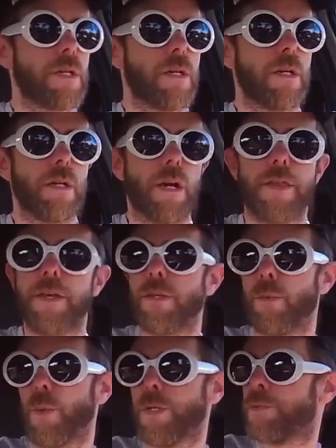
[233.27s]
I think the
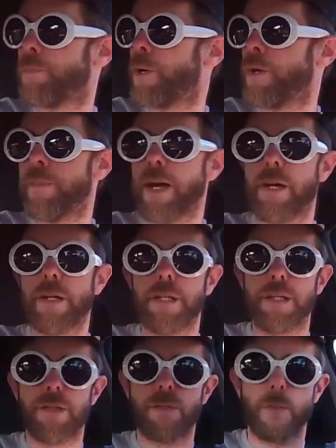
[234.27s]
worst part about it
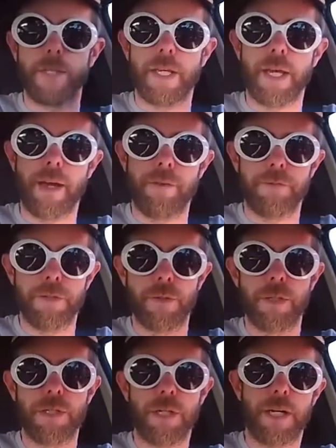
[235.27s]
is when they have to
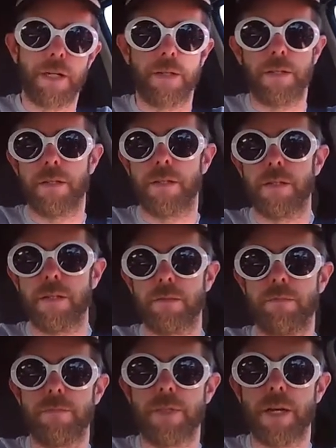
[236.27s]
inject the
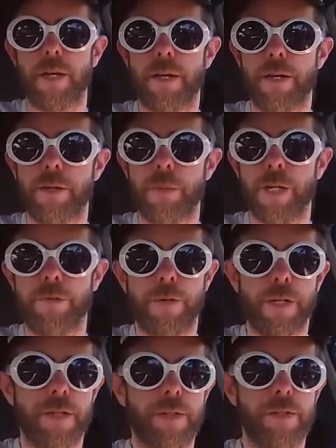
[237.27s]
dye or whatever
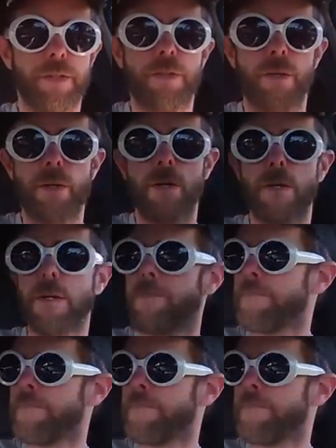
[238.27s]
it is into your arm.